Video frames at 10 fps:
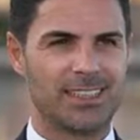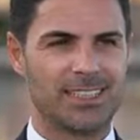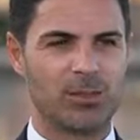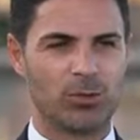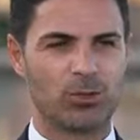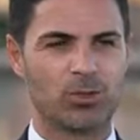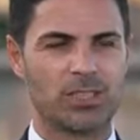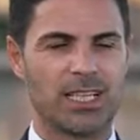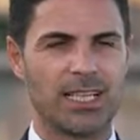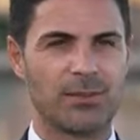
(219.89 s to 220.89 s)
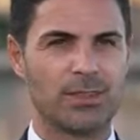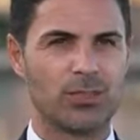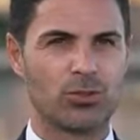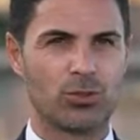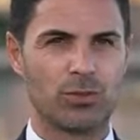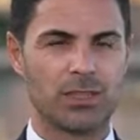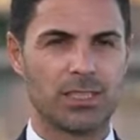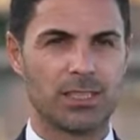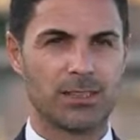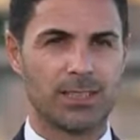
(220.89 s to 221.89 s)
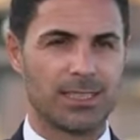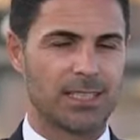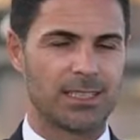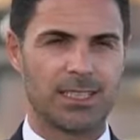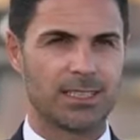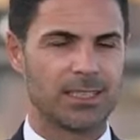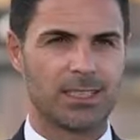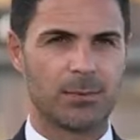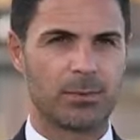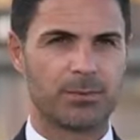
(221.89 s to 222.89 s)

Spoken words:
They want to start lifting trophies, and that's the next step.